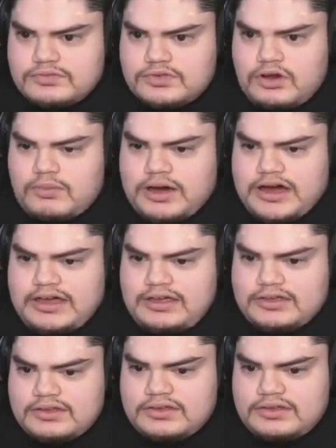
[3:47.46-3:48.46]
oh my.
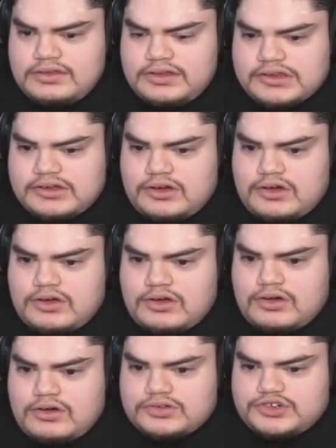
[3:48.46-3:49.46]
Let's
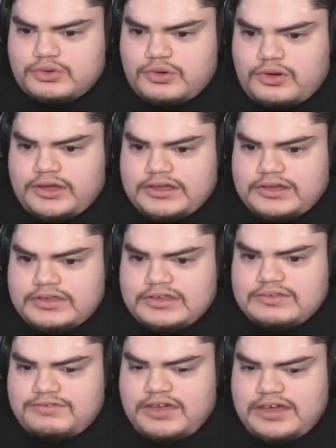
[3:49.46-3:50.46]
go, Troy. Good
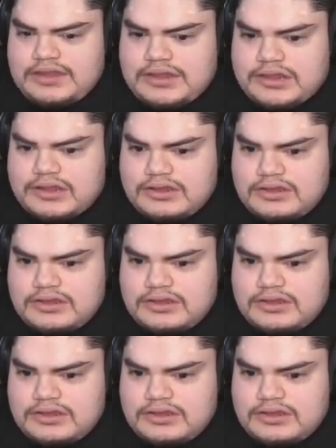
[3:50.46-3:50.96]
defense.